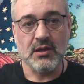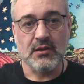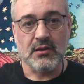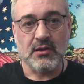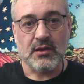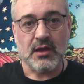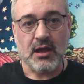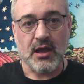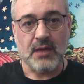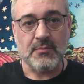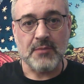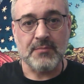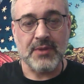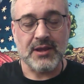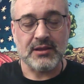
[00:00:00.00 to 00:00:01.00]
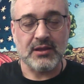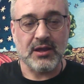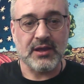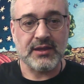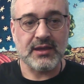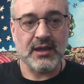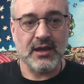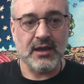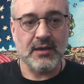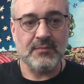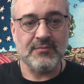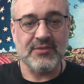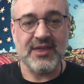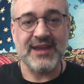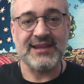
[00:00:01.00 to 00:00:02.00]
A bit like
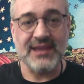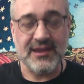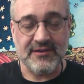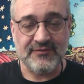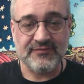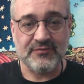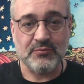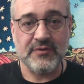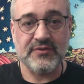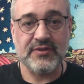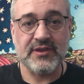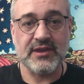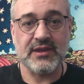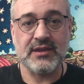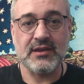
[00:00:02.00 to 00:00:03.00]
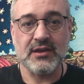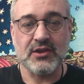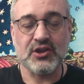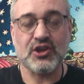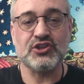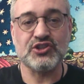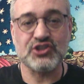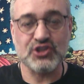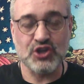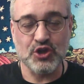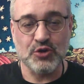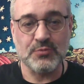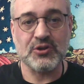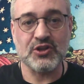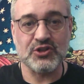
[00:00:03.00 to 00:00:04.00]
They Live with the consume,
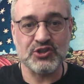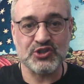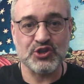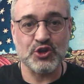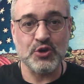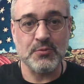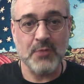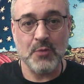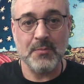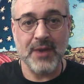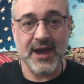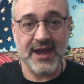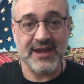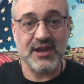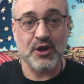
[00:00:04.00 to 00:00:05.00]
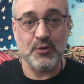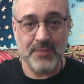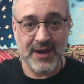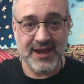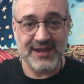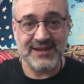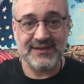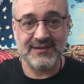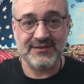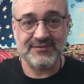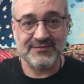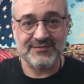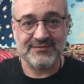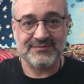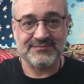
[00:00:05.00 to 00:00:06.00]
obey, obey.
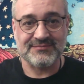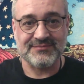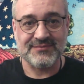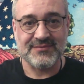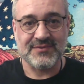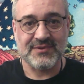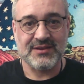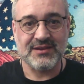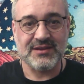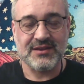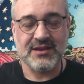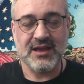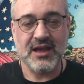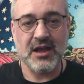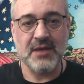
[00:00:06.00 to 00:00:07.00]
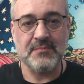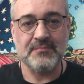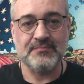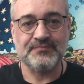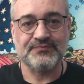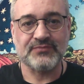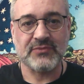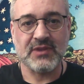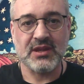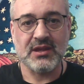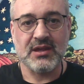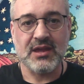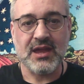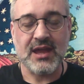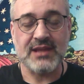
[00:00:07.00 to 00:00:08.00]
And
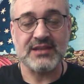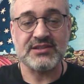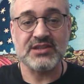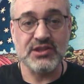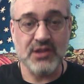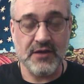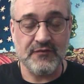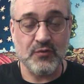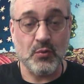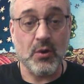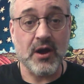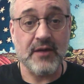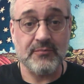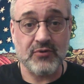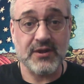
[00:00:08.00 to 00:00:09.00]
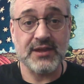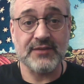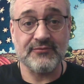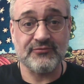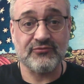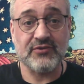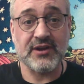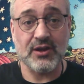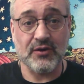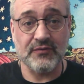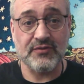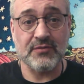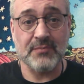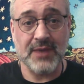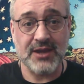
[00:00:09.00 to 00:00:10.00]
it's another way of breaking free of the
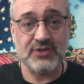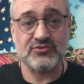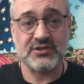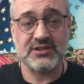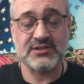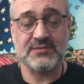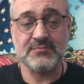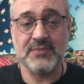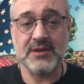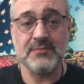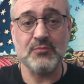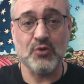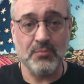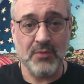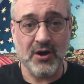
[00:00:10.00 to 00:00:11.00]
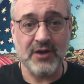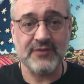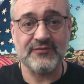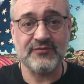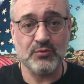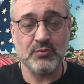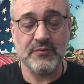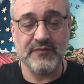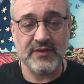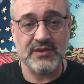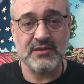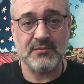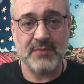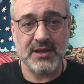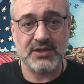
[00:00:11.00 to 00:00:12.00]
matrix and being more mindful within the
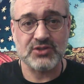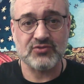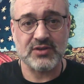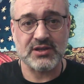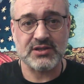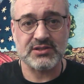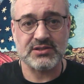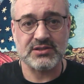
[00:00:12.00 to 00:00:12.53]
matrix.